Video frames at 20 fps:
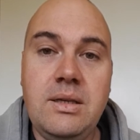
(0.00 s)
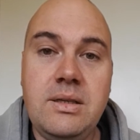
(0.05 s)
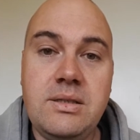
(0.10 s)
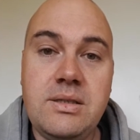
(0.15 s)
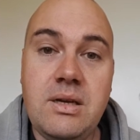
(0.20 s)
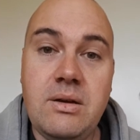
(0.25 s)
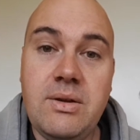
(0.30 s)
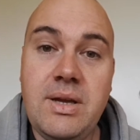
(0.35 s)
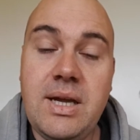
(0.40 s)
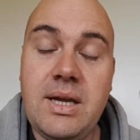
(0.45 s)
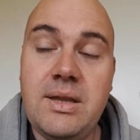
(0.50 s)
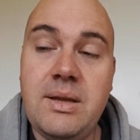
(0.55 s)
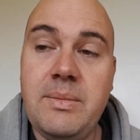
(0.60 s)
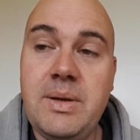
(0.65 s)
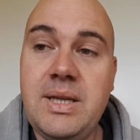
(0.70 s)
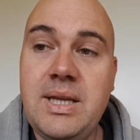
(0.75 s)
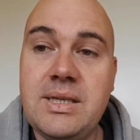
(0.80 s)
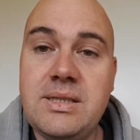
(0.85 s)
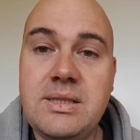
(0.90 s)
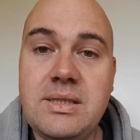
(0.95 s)
So yeah, I
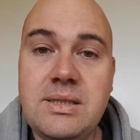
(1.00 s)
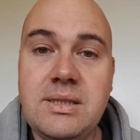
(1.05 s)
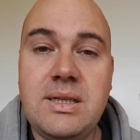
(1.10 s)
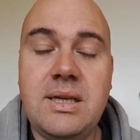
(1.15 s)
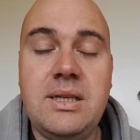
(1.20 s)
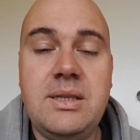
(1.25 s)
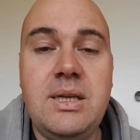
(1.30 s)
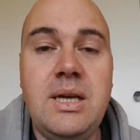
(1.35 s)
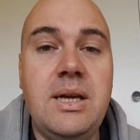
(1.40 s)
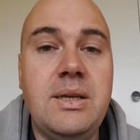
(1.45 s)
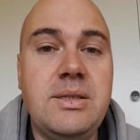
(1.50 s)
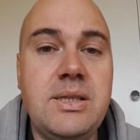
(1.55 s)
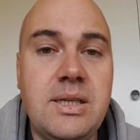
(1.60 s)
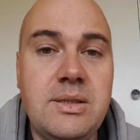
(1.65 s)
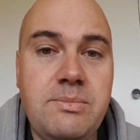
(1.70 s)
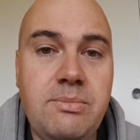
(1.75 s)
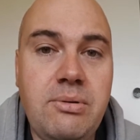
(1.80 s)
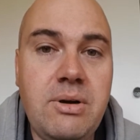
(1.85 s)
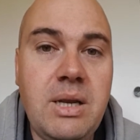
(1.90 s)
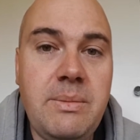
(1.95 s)
mean, that's
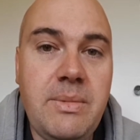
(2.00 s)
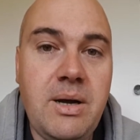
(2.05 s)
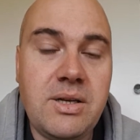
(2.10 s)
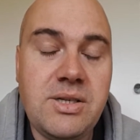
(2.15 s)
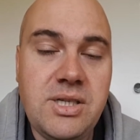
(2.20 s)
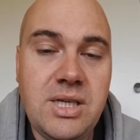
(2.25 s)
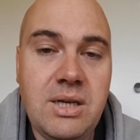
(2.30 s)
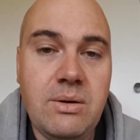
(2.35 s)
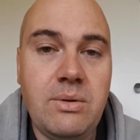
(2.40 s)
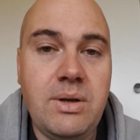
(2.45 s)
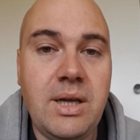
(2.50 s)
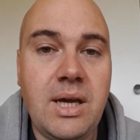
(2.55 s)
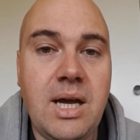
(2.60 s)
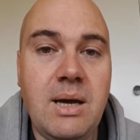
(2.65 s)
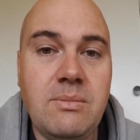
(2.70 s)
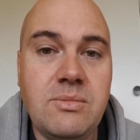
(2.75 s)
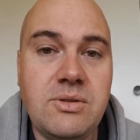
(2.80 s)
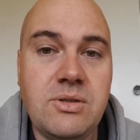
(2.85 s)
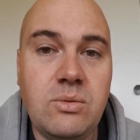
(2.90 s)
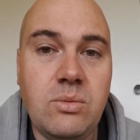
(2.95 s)
pretty much it when it
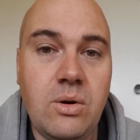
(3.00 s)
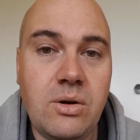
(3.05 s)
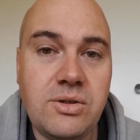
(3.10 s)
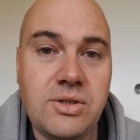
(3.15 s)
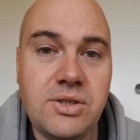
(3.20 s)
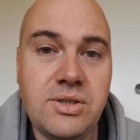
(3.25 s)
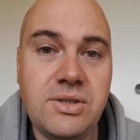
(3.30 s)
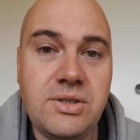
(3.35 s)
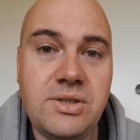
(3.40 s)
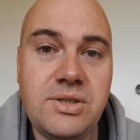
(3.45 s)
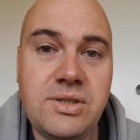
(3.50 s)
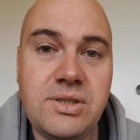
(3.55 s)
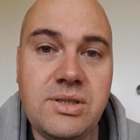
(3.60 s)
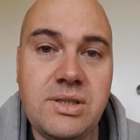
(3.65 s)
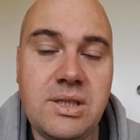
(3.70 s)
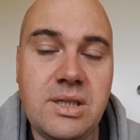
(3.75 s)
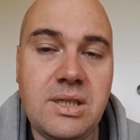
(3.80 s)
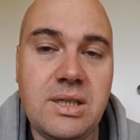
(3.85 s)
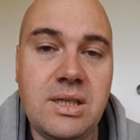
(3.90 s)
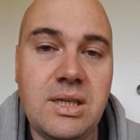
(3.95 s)
comes to washers.
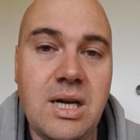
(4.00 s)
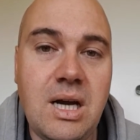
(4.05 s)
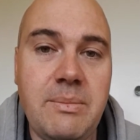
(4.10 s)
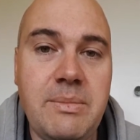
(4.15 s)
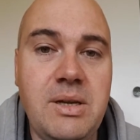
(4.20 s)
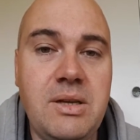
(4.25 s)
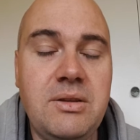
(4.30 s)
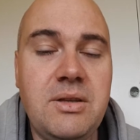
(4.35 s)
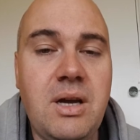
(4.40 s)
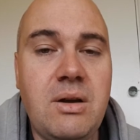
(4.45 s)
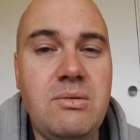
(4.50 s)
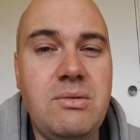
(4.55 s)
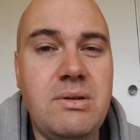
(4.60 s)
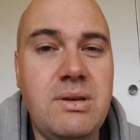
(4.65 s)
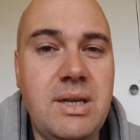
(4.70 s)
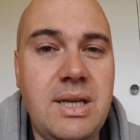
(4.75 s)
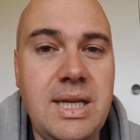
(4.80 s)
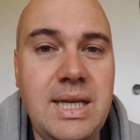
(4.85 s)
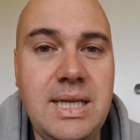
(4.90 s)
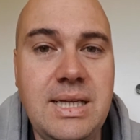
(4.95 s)
I mean, you don't
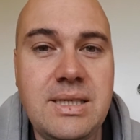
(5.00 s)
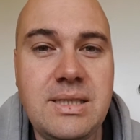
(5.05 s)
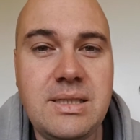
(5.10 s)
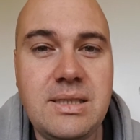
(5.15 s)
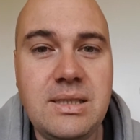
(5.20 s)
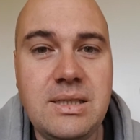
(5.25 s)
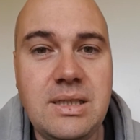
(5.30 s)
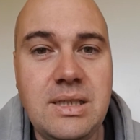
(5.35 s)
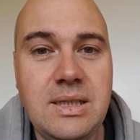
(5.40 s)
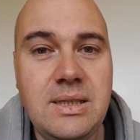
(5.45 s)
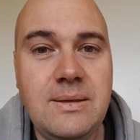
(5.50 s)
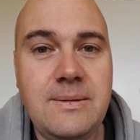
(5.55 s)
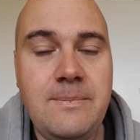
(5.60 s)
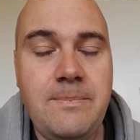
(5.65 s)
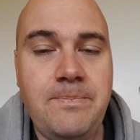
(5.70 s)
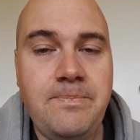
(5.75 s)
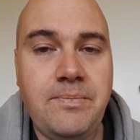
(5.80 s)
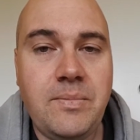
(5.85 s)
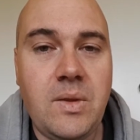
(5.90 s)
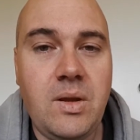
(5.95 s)
need to.
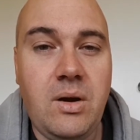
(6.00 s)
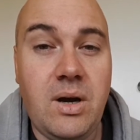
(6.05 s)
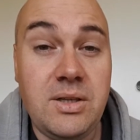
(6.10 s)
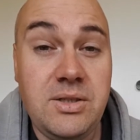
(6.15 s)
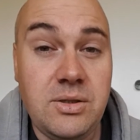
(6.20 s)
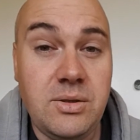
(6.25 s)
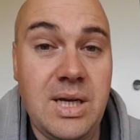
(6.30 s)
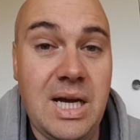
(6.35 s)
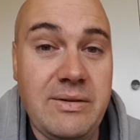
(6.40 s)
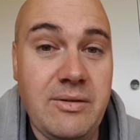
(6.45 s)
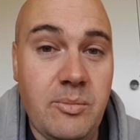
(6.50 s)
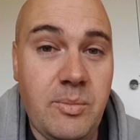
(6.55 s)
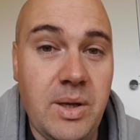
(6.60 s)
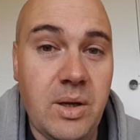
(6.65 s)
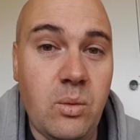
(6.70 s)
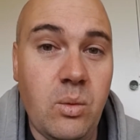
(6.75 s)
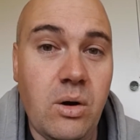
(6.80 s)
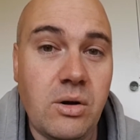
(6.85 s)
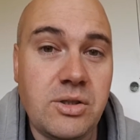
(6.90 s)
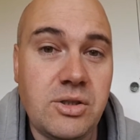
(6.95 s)
I do have a
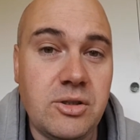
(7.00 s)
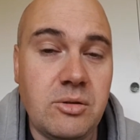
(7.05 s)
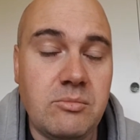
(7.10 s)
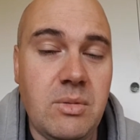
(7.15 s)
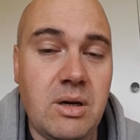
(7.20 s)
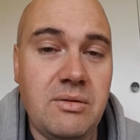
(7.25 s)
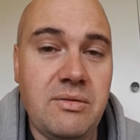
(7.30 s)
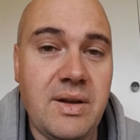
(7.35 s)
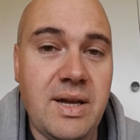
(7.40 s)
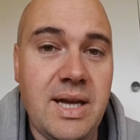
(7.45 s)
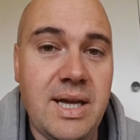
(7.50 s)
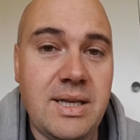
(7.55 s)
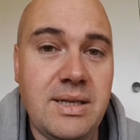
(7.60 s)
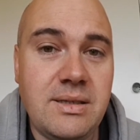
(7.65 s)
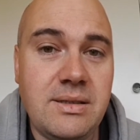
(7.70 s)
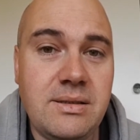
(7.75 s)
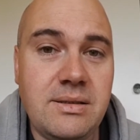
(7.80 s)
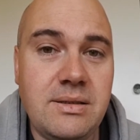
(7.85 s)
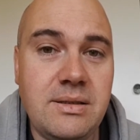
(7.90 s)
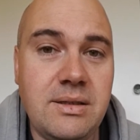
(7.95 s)
big washer on my
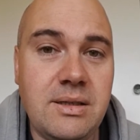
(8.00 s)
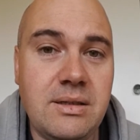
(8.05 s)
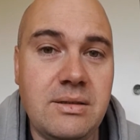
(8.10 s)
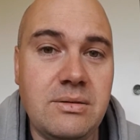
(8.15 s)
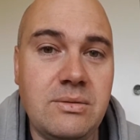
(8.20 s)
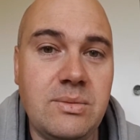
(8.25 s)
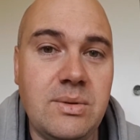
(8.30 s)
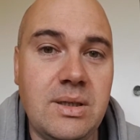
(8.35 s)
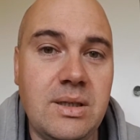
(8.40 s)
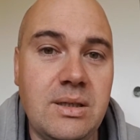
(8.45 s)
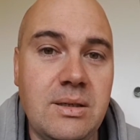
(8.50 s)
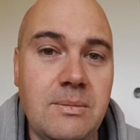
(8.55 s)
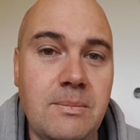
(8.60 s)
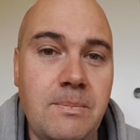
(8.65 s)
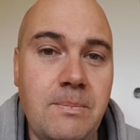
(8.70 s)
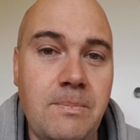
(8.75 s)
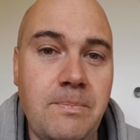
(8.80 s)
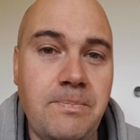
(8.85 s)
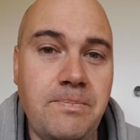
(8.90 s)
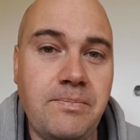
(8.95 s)
van. You
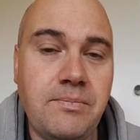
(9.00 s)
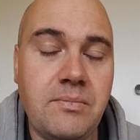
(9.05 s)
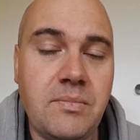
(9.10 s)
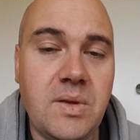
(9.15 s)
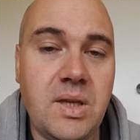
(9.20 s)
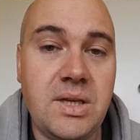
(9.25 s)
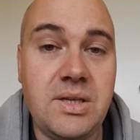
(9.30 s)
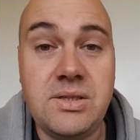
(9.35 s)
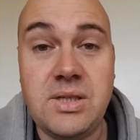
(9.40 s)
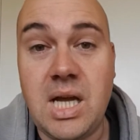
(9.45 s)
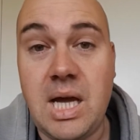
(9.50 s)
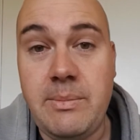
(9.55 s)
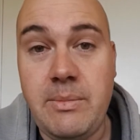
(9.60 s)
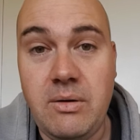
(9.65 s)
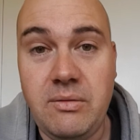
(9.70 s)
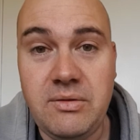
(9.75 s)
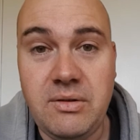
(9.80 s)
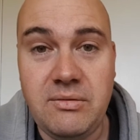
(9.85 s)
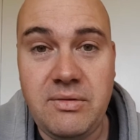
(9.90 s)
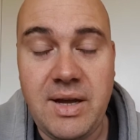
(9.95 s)
know, it doesn't come
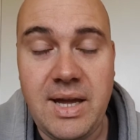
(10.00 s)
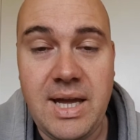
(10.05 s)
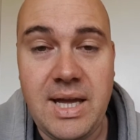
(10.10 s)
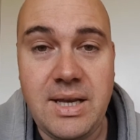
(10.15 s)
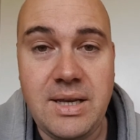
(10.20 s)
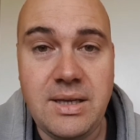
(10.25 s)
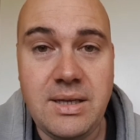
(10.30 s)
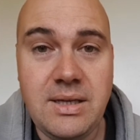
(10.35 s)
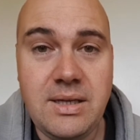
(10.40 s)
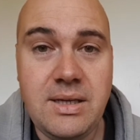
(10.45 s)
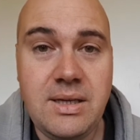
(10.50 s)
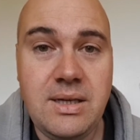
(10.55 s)
off the van.